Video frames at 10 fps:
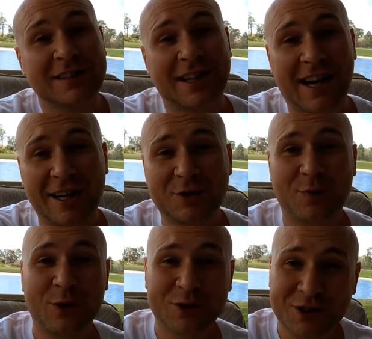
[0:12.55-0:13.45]
It's a
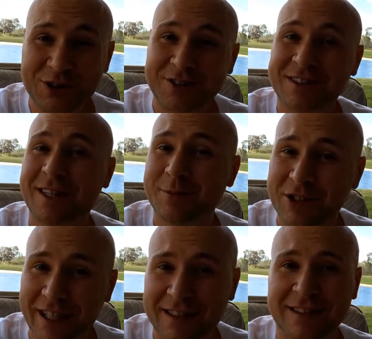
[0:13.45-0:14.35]
controversial
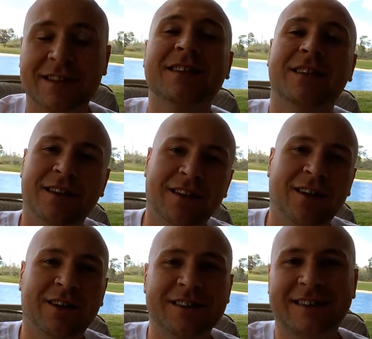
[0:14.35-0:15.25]
subject.
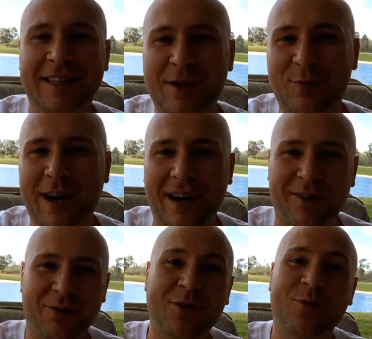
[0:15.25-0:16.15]
Stick
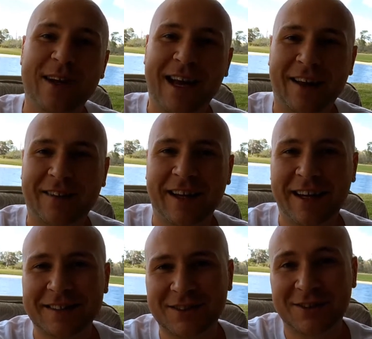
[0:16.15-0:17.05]
around. We got the
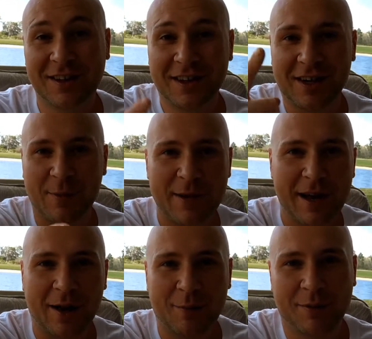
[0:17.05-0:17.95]
answer
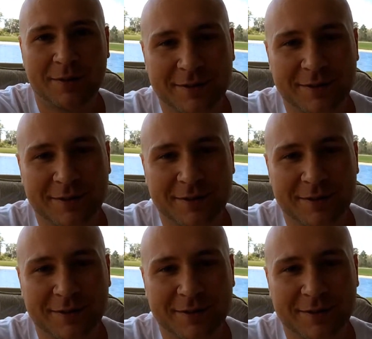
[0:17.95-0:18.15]
coming up.